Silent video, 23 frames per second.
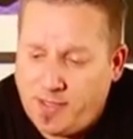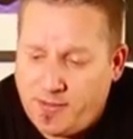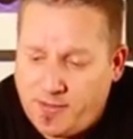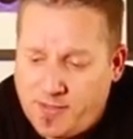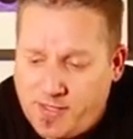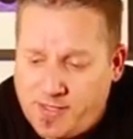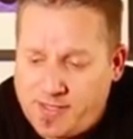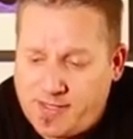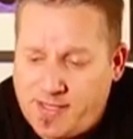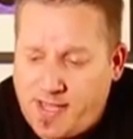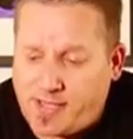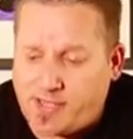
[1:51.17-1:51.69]

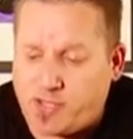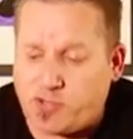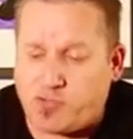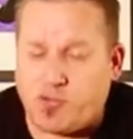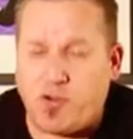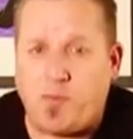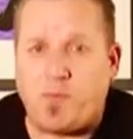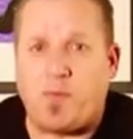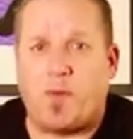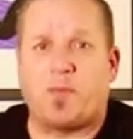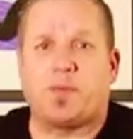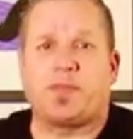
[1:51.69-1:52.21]
This next
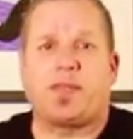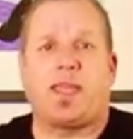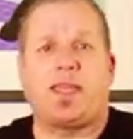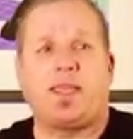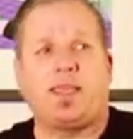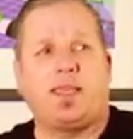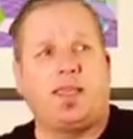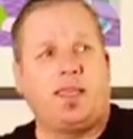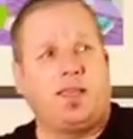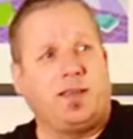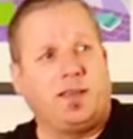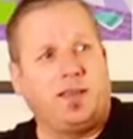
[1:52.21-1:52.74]
trip I'm
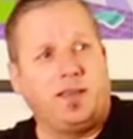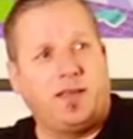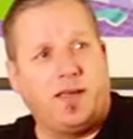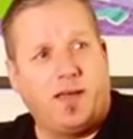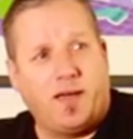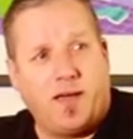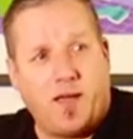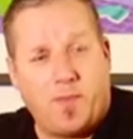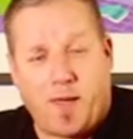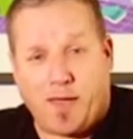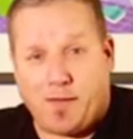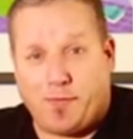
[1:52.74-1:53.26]
taking
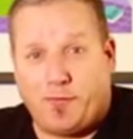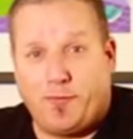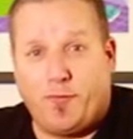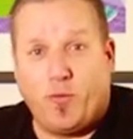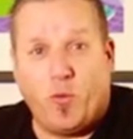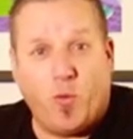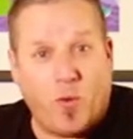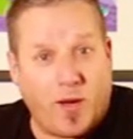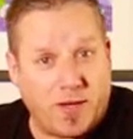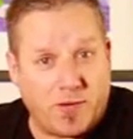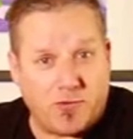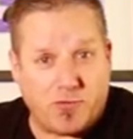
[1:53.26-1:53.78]
about
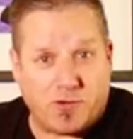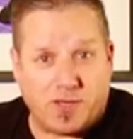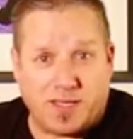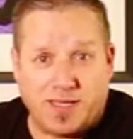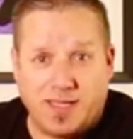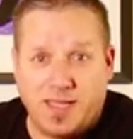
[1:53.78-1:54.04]
400